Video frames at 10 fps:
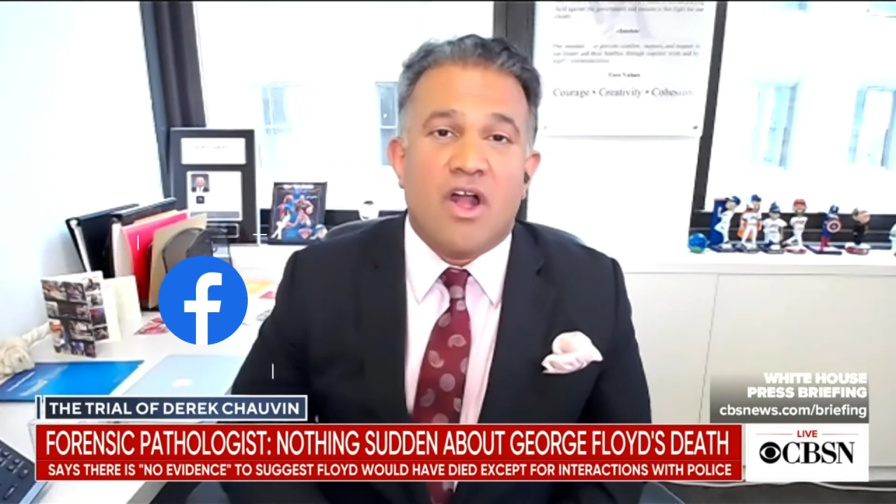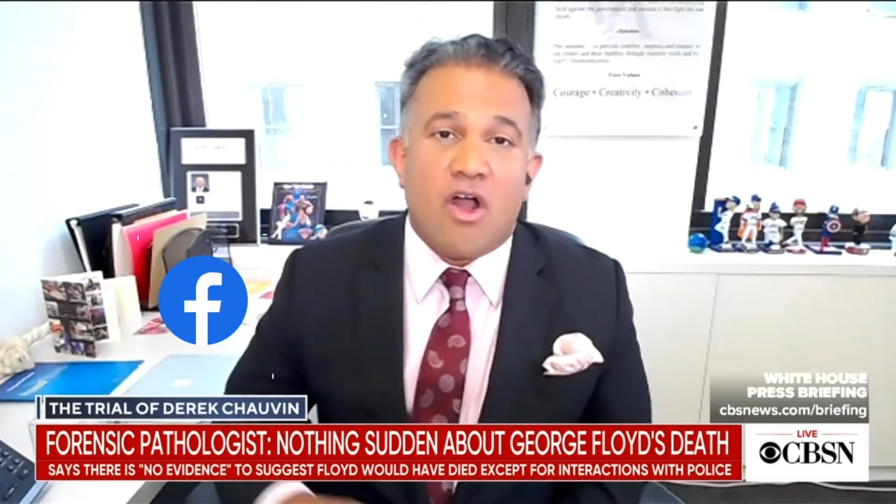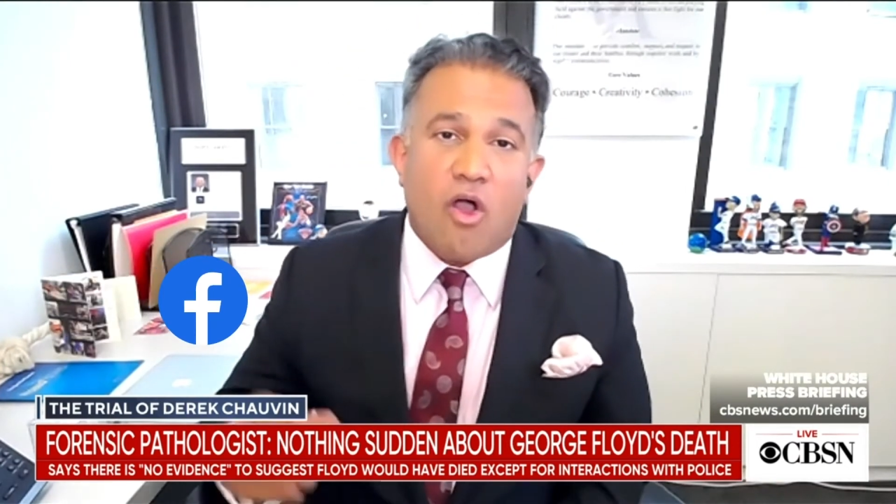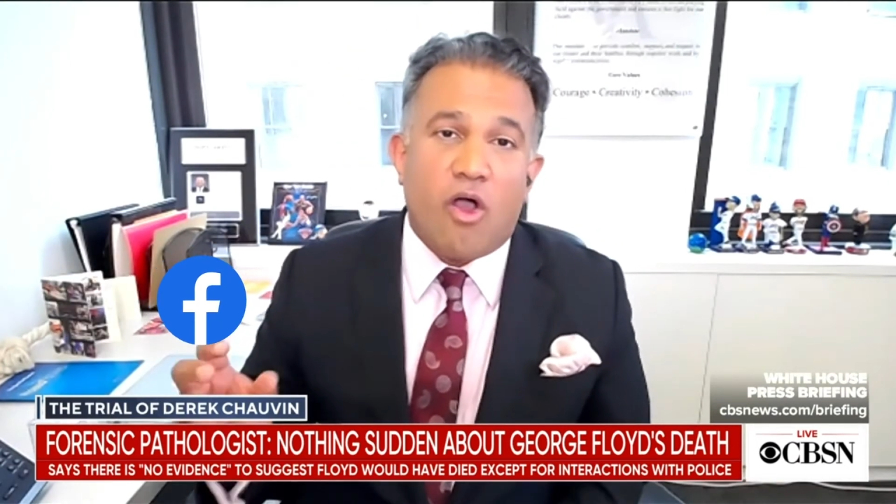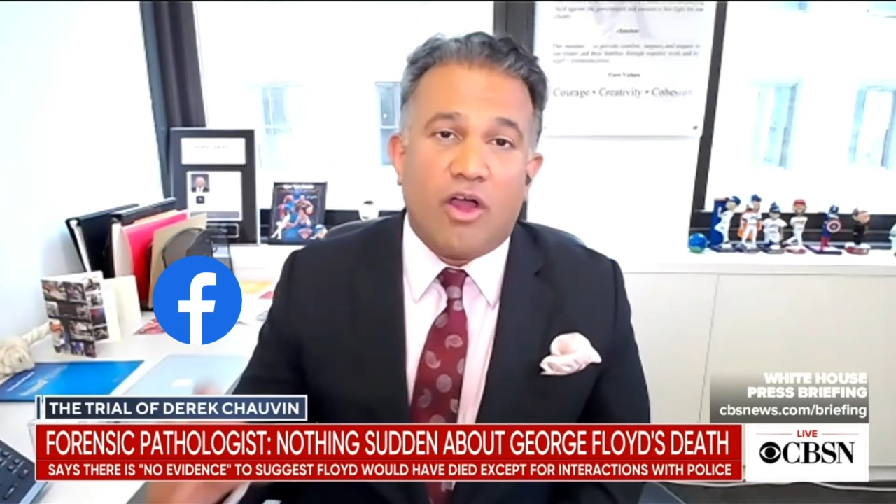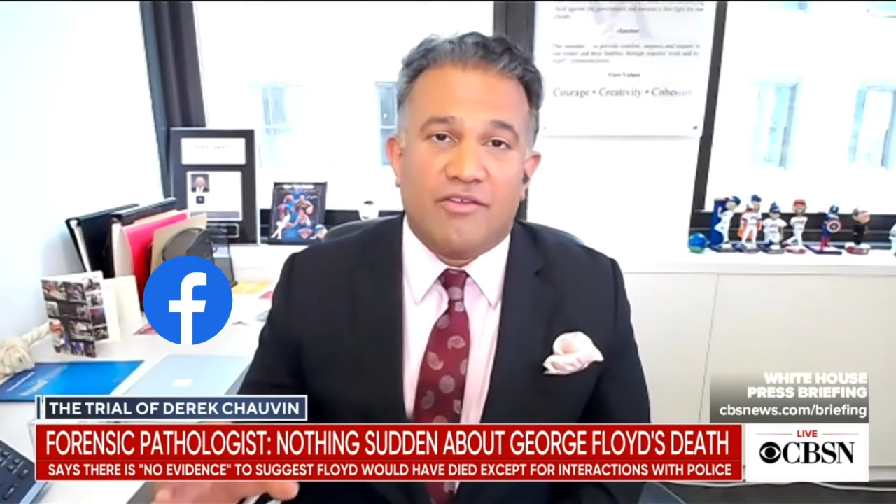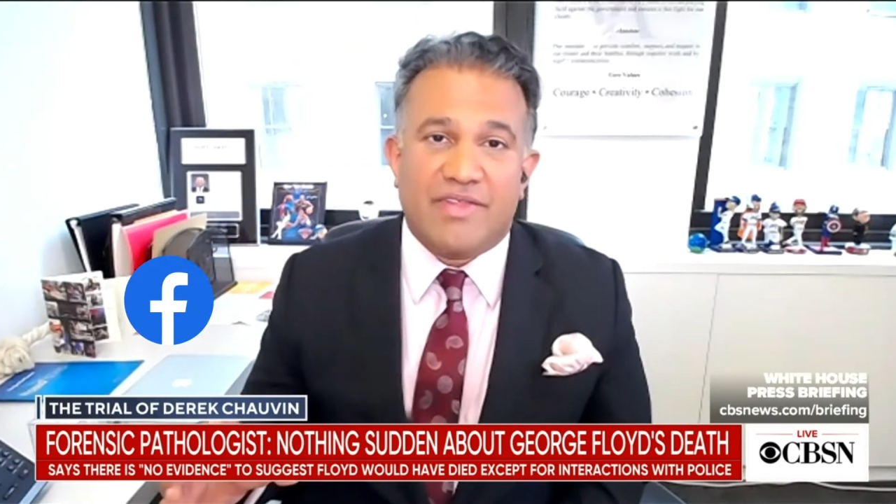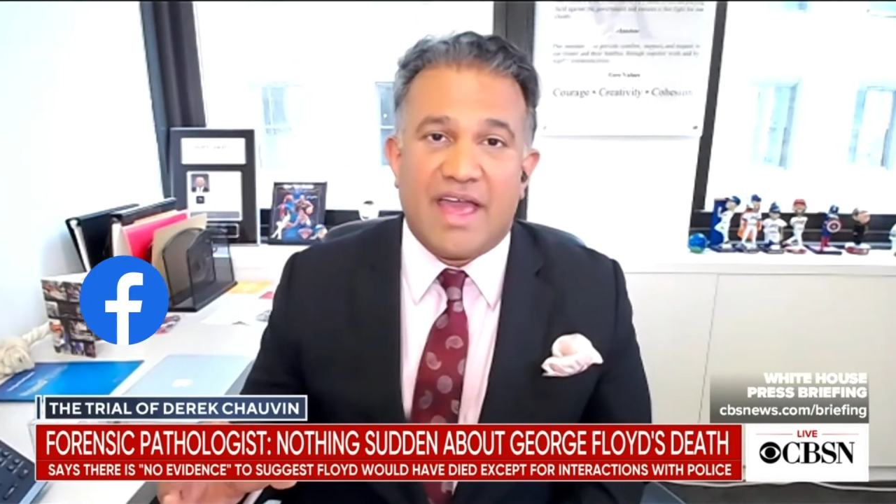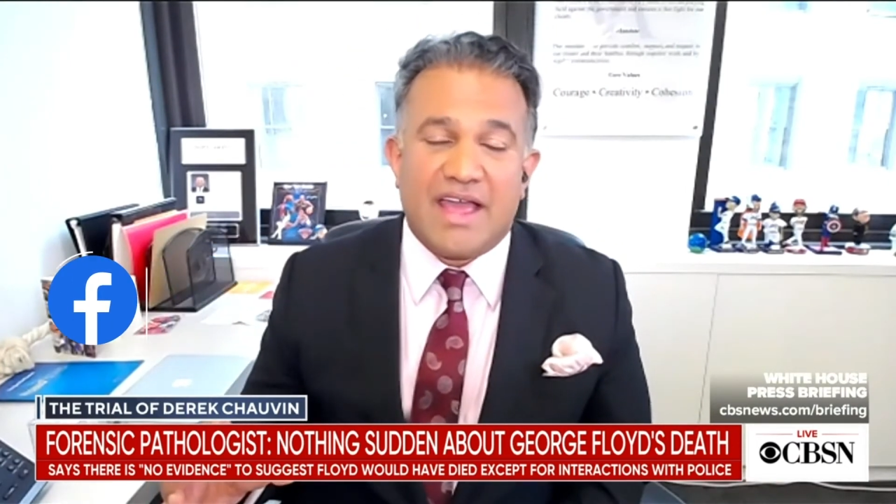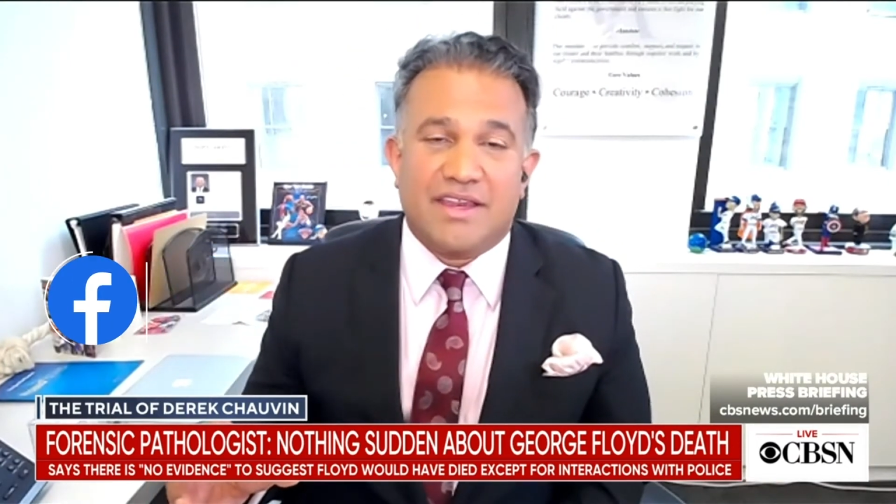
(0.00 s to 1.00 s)
All of
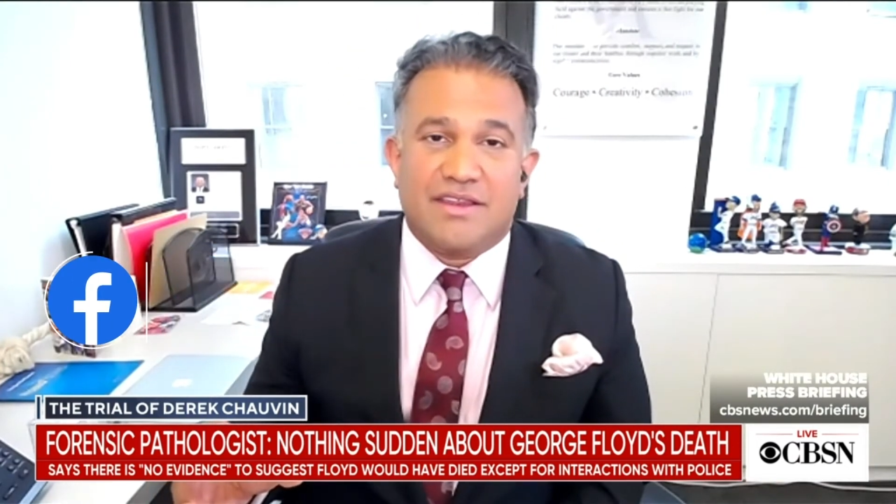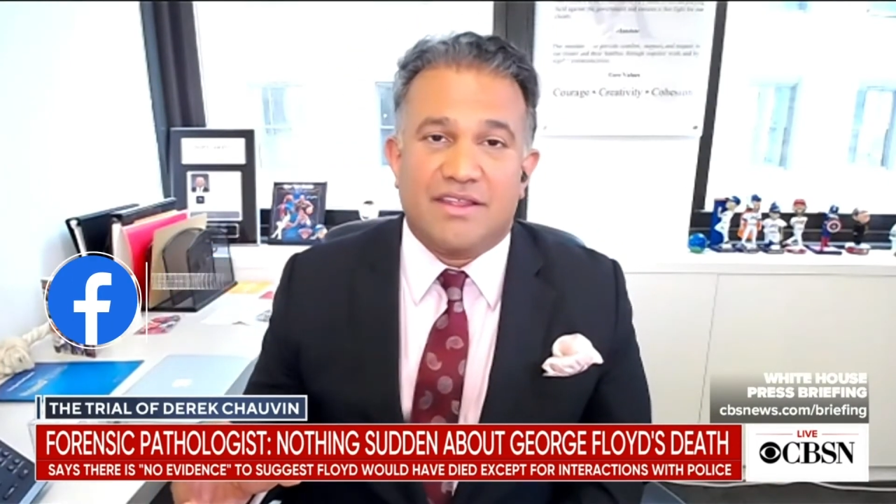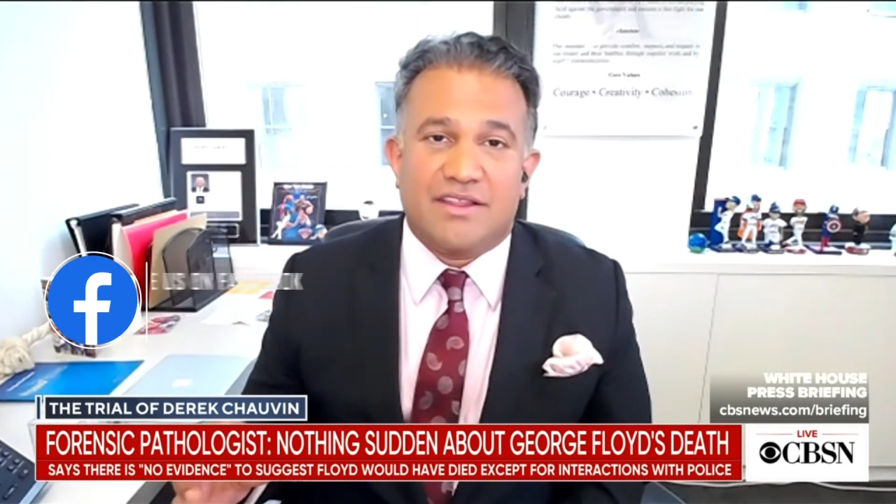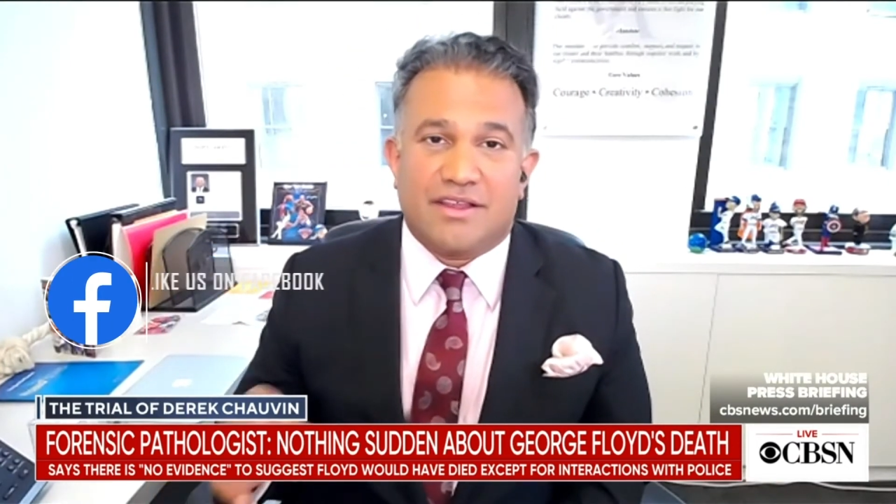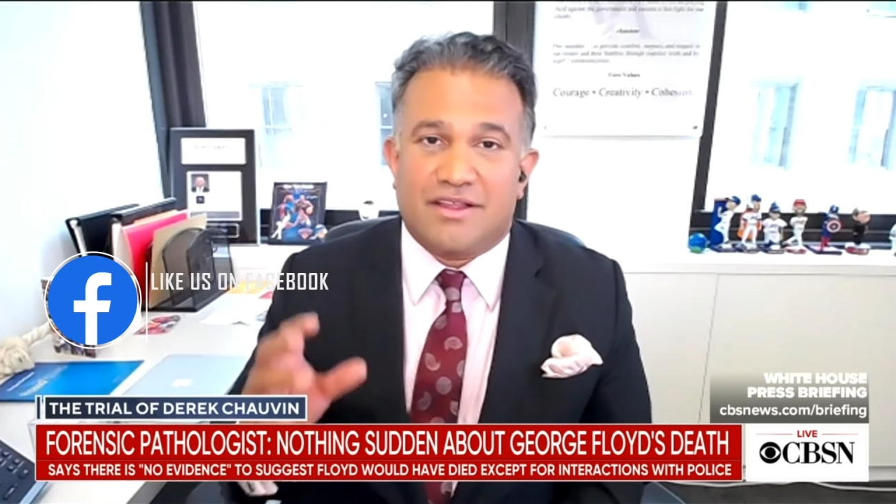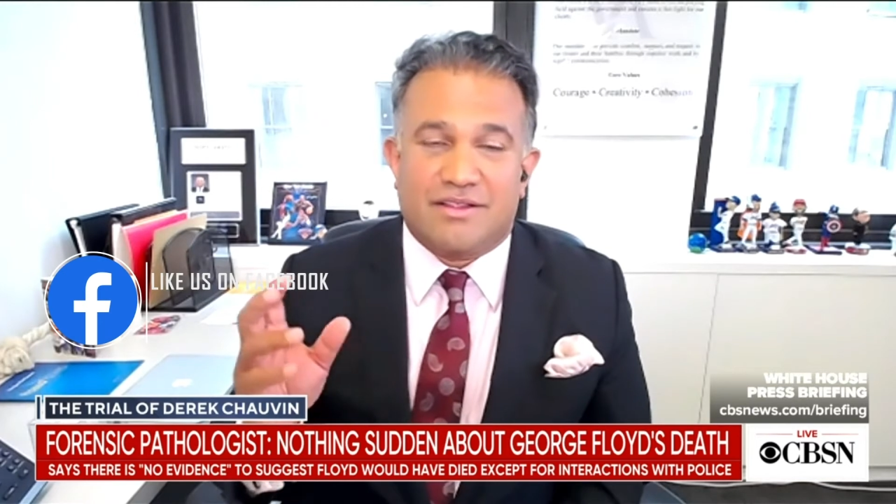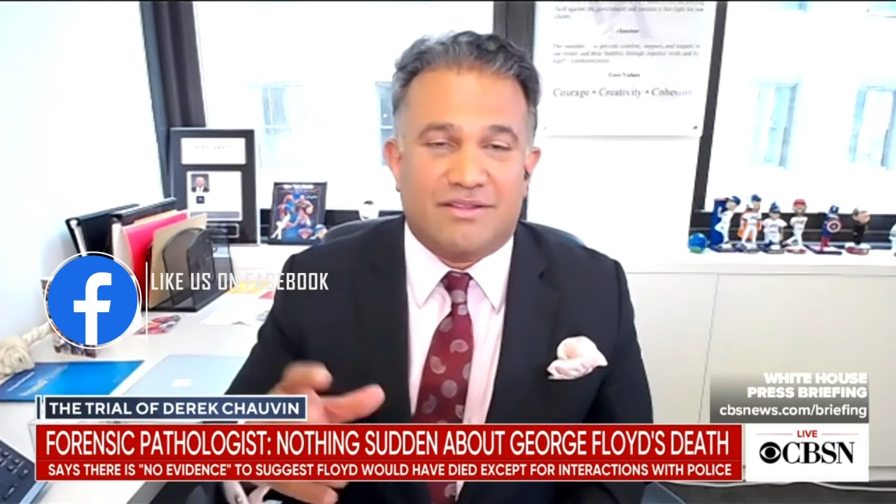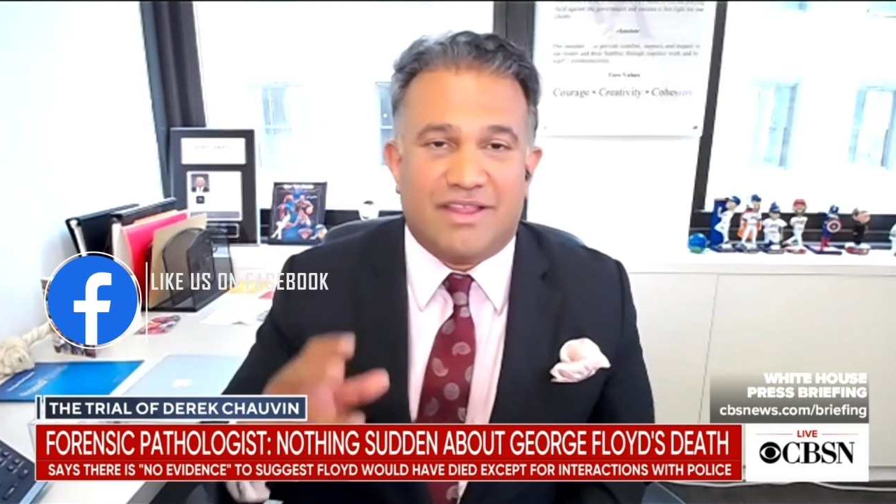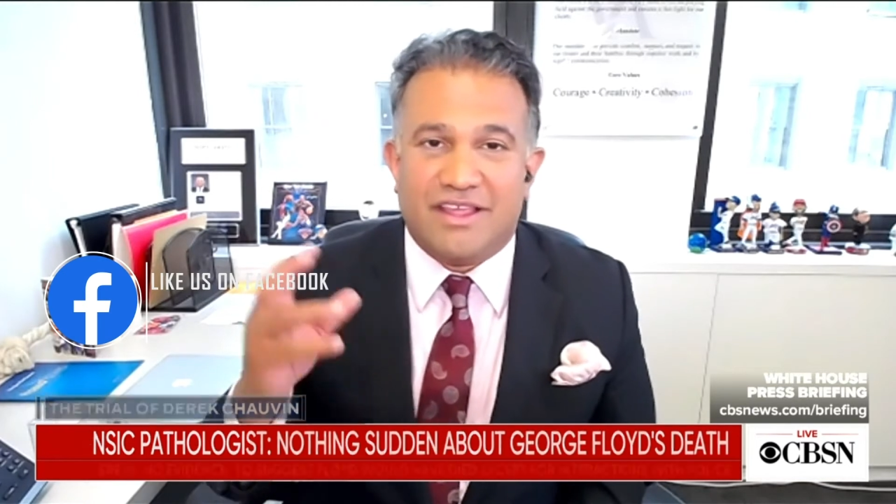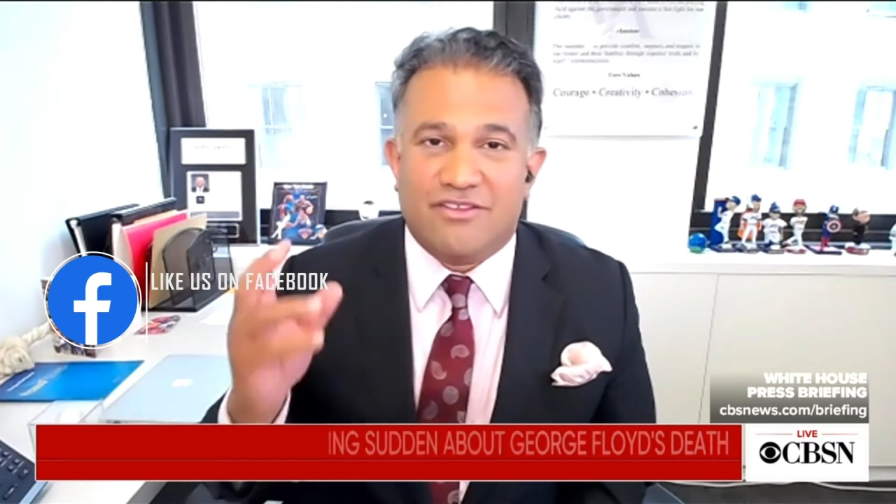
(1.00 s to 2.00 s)
that, these